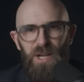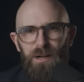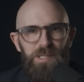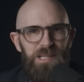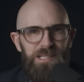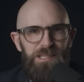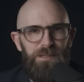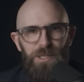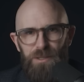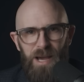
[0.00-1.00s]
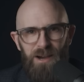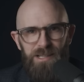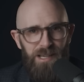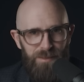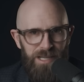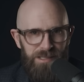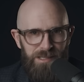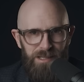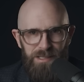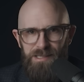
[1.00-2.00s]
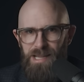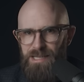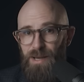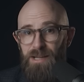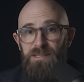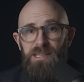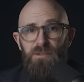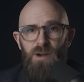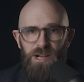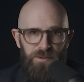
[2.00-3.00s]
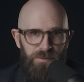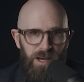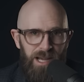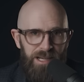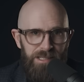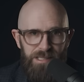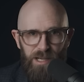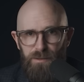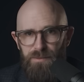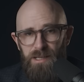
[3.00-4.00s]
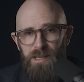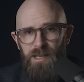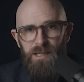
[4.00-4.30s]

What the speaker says: After Niyazov took power, Turkmenistan set about de-Russifying itself in